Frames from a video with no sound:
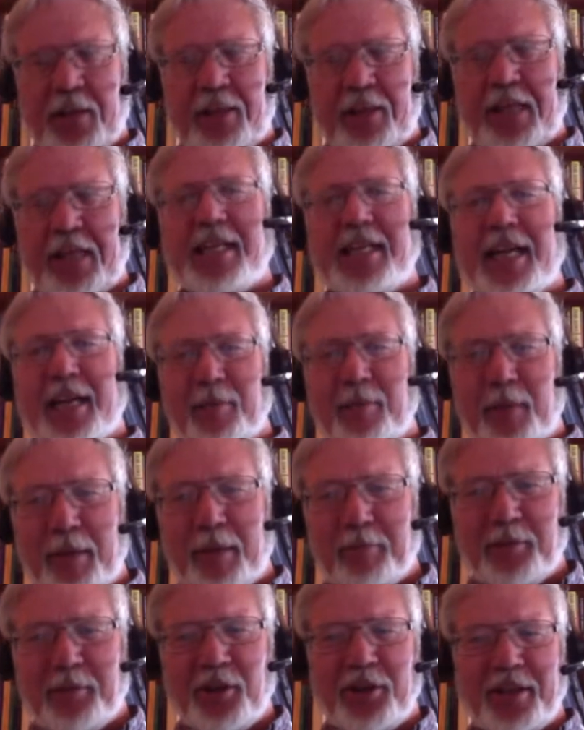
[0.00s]
they take him
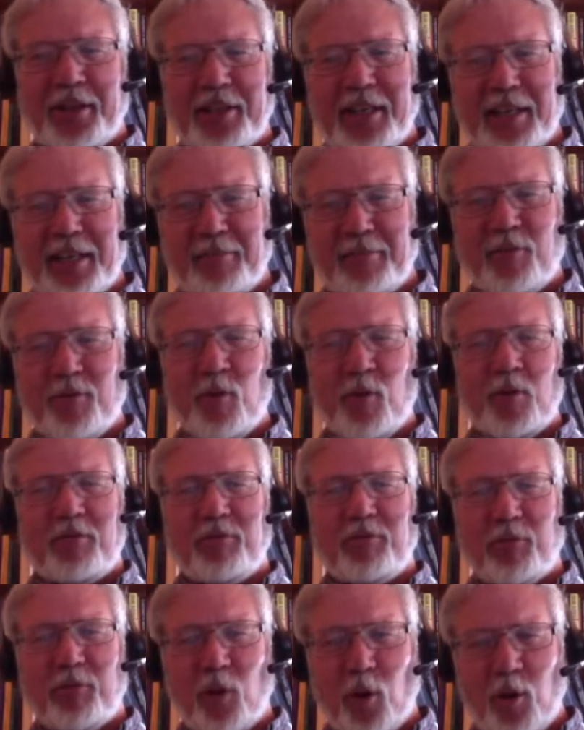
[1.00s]
up to the fourth
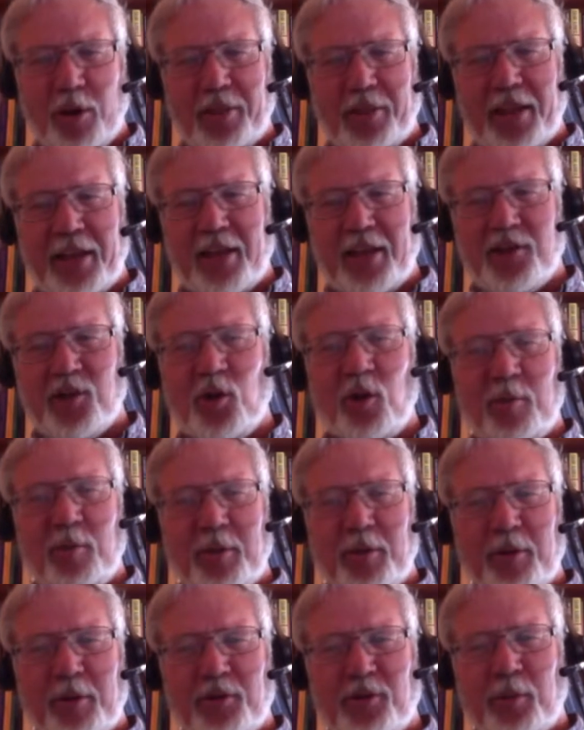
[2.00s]
floor and they show him
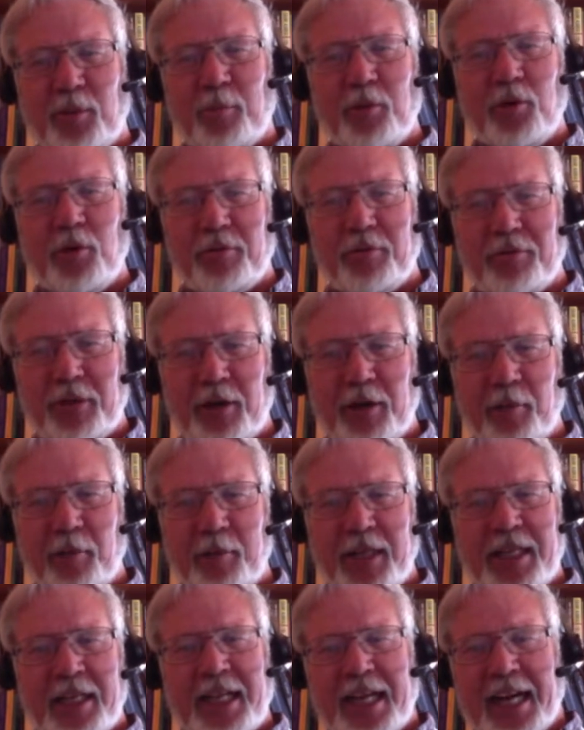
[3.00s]
the Zapruder film.
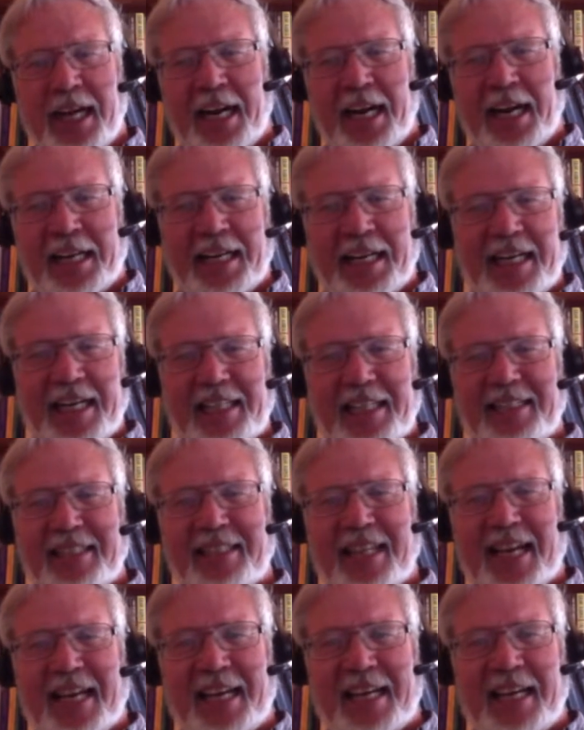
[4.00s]
And then they
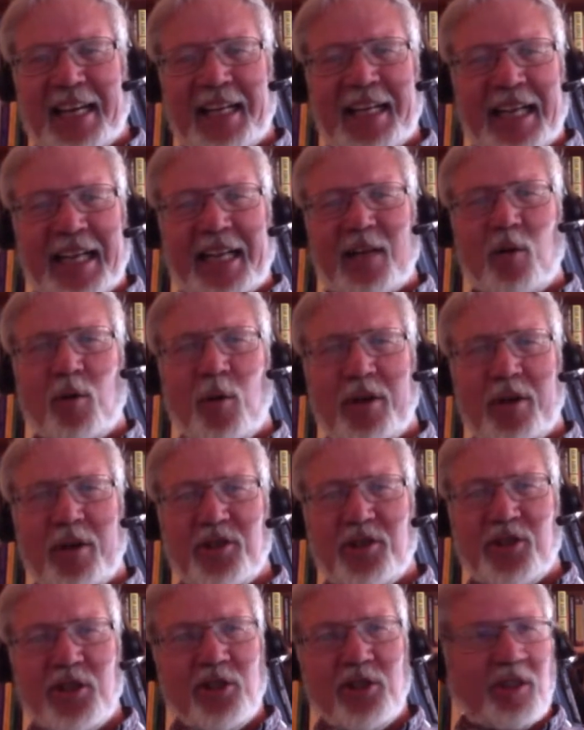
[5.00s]
say, uh, any
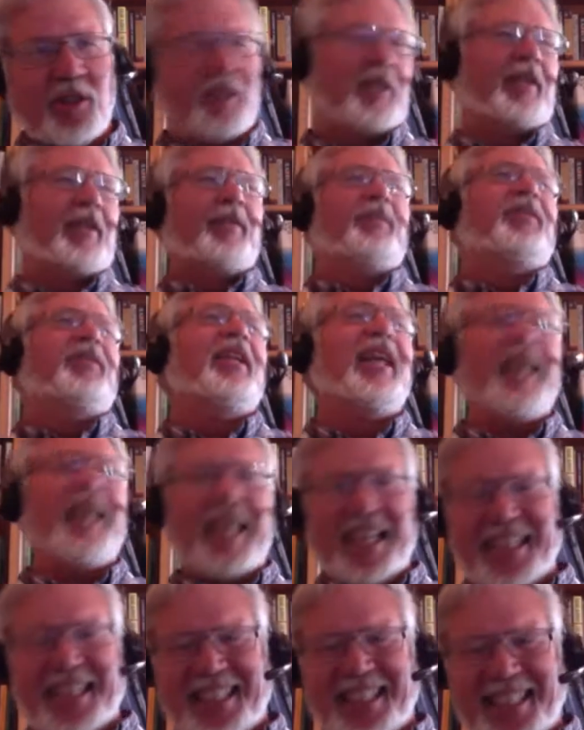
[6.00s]
questions? Right.
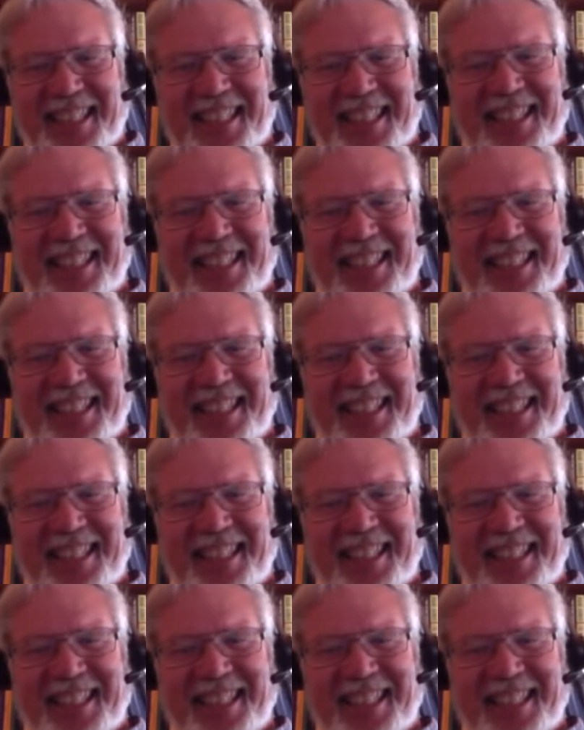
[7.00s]
And, uh,